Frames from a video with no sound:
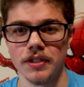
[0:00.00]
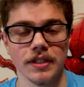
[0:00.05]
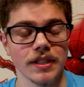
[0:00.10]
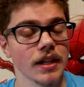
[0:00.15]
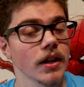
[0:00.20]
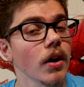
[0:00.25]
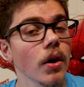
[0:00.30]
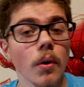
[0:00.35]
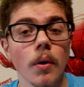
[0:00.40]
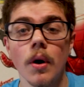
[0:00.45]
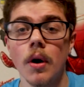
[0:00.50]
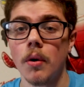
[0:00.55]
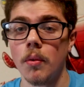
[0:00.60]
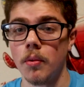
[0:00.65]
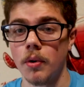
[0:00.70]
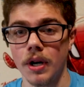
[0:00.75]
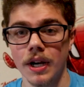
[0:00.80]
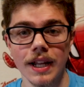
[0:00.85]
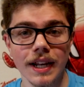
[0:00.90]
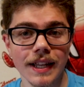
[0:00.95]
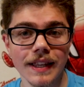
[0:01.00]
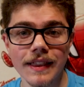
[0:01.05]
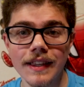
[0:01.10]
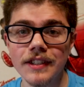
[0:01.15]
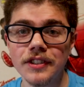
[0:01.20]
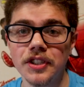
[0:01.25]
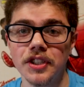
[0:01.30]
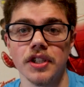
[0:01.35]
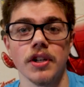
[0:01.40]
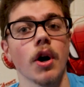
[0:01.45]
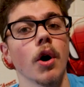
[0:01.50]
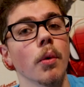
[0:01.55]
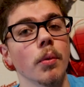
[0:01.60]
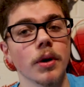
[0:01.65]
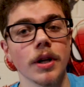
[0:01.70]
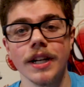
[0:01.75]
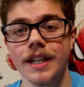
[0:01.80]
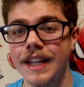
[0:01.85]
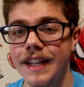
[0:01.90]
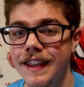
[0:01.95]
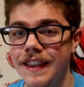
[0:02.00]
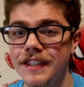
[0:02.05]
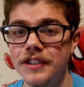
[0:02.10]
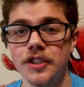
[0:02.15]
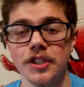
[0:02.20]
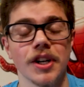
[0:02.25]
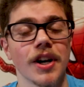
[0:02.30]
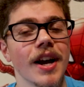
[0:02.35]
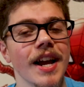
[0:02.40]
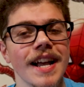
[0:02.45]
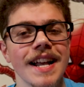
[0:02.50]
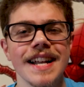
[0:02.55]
It's like, oh, we're gonna get it this year. Oh, we're gonna get it this year.